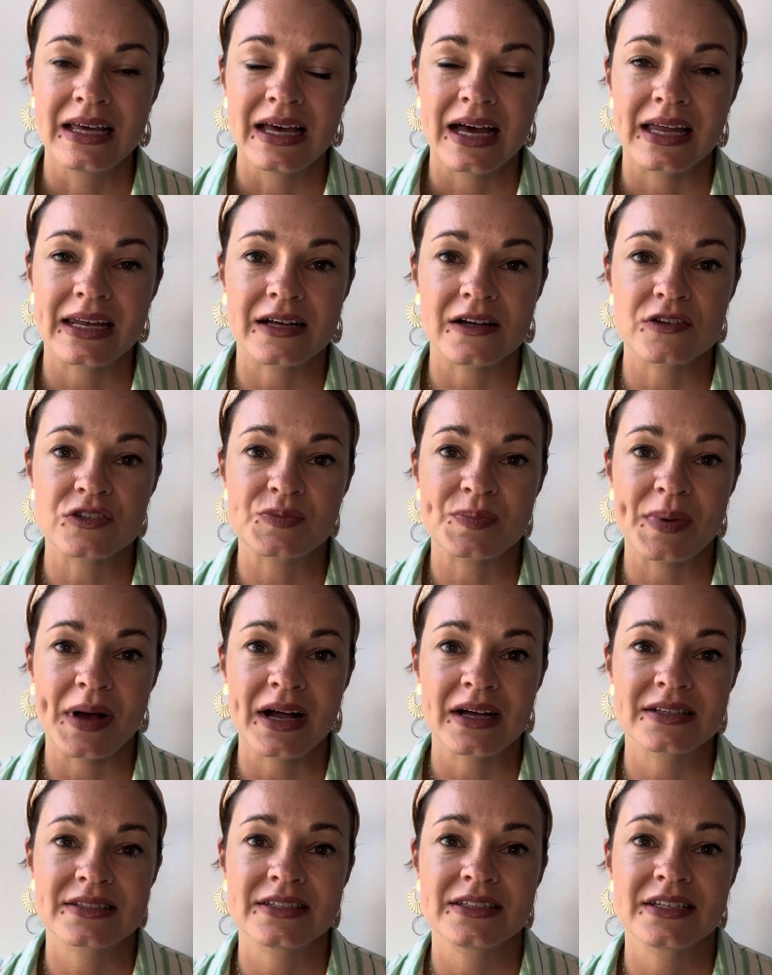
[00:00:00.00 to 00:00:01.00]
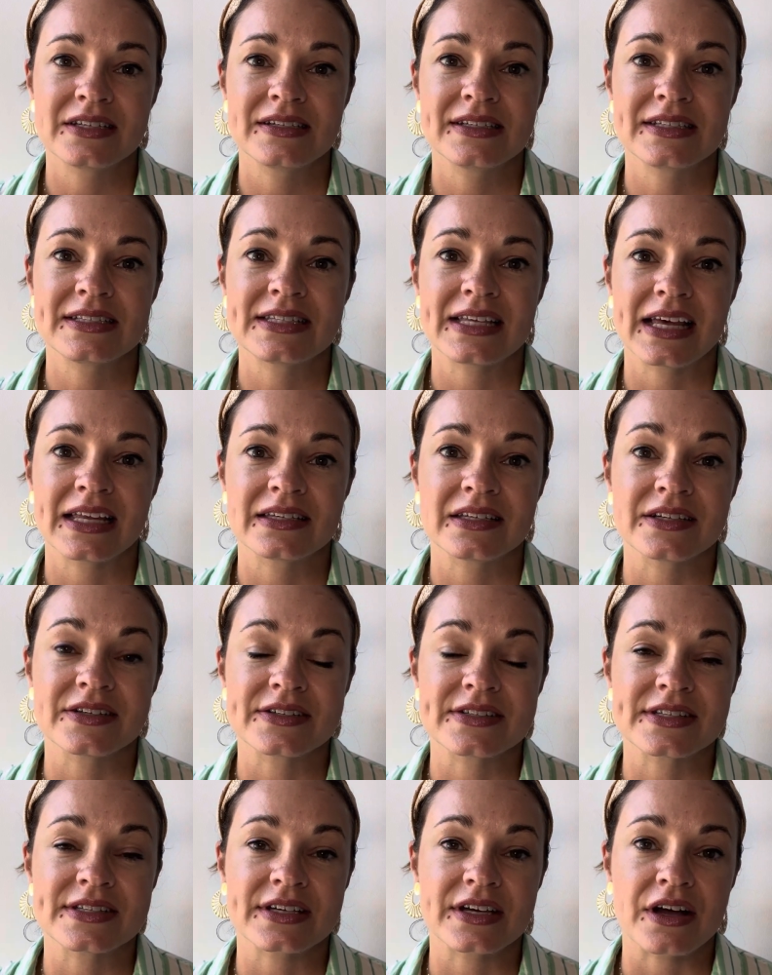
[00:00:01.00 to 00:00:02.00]
And it goes back to nearly 10
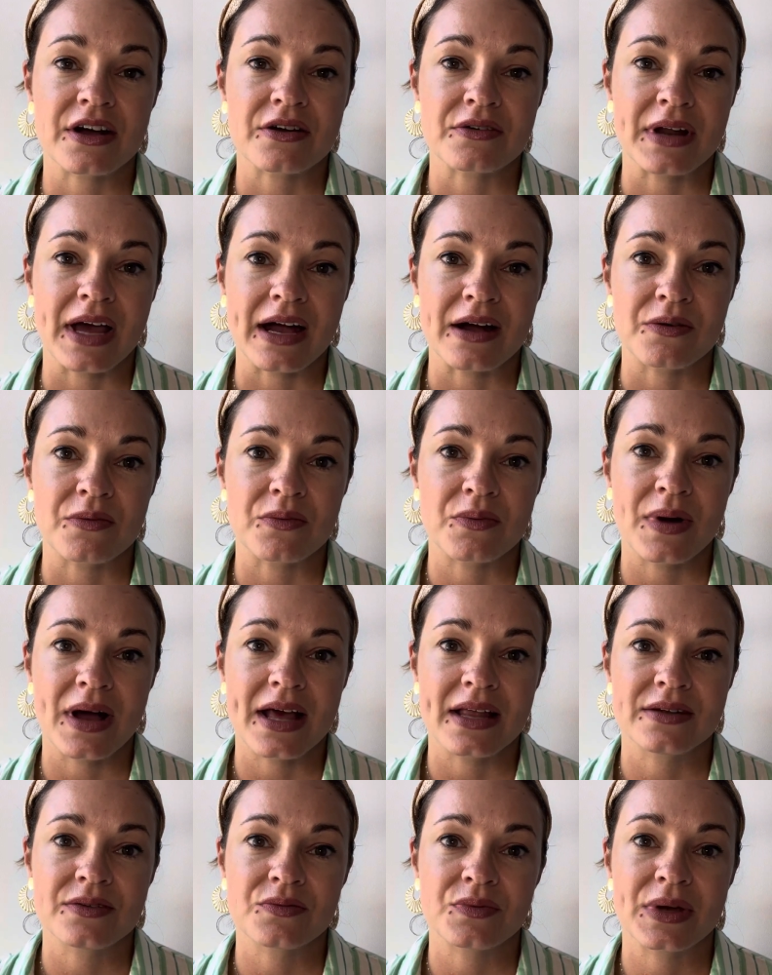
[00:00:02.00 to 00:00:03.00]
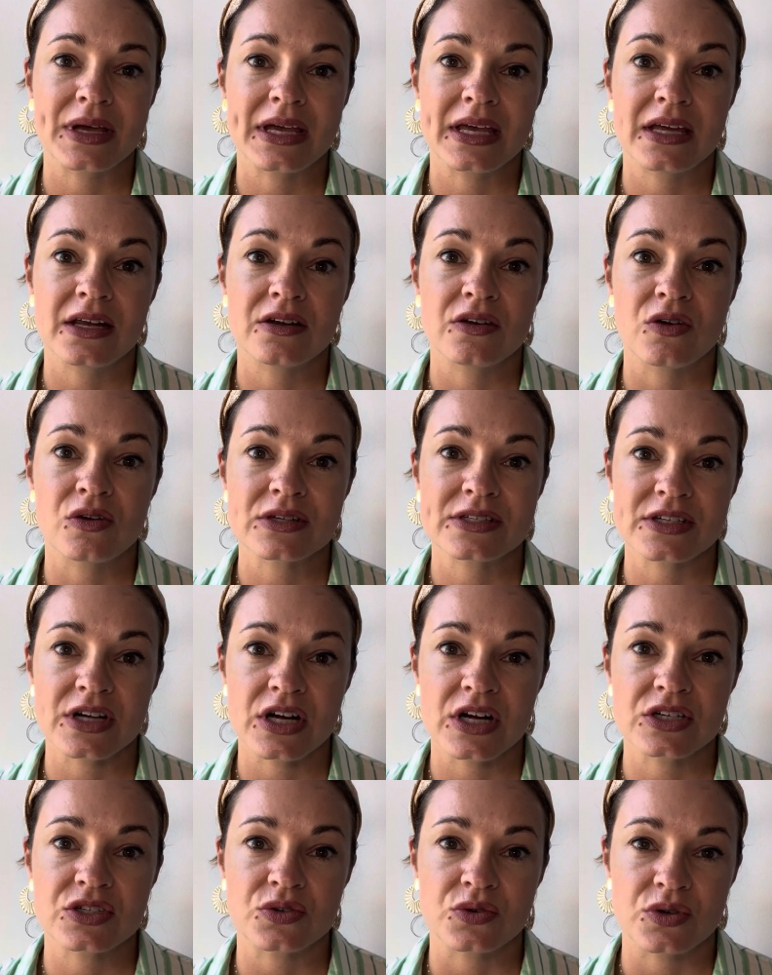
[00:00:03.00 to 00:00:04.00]
years ago now, when we lost
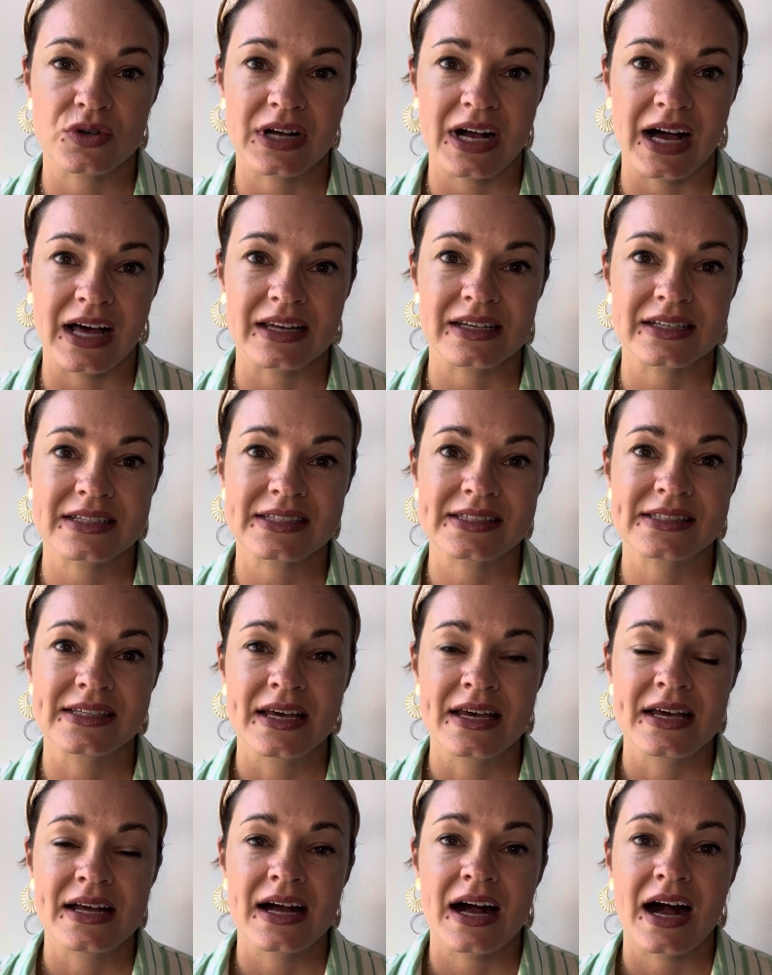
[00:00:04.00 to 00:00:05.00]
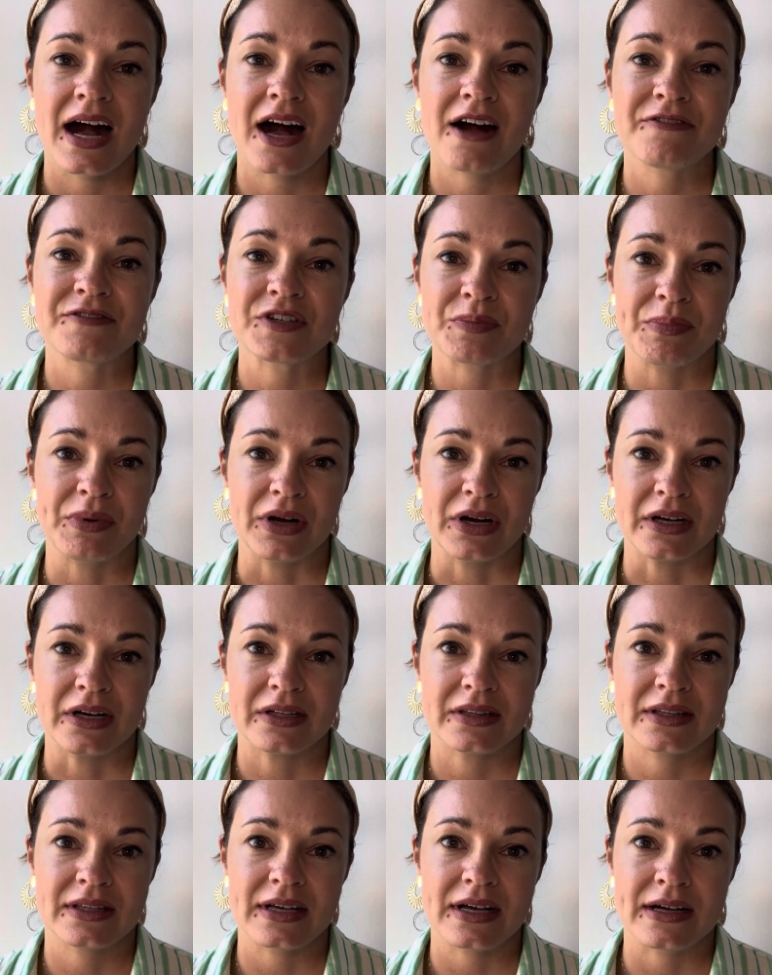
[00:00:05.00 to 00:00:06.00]
our daughter Alice after birth
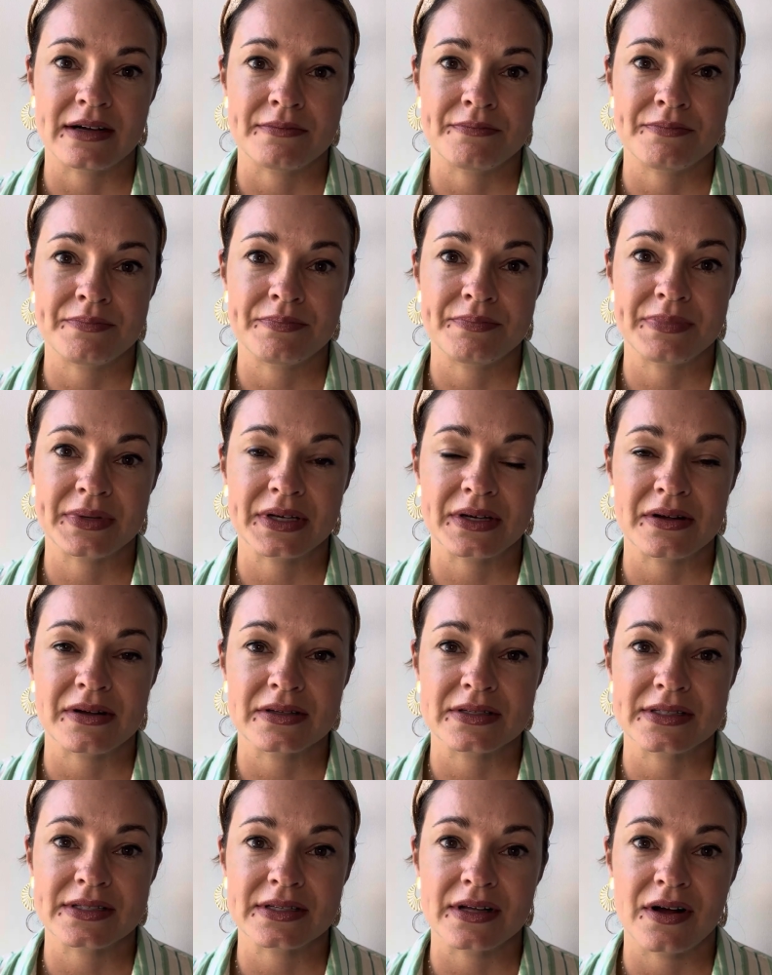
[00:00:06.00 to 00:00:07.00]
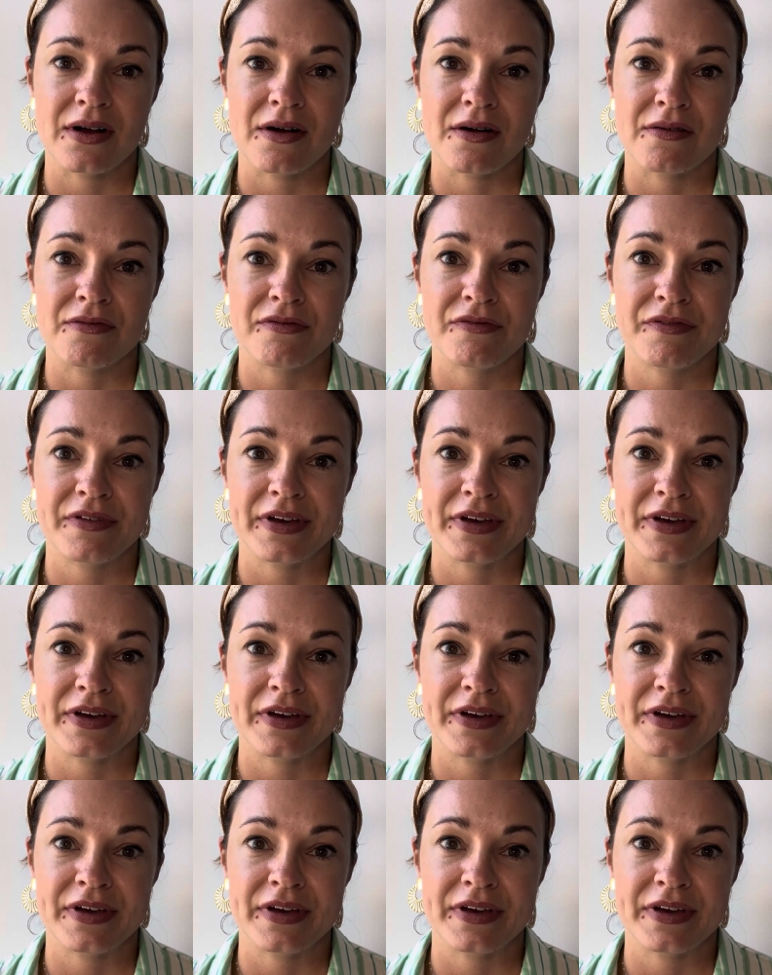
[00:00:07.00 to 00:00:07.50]
because of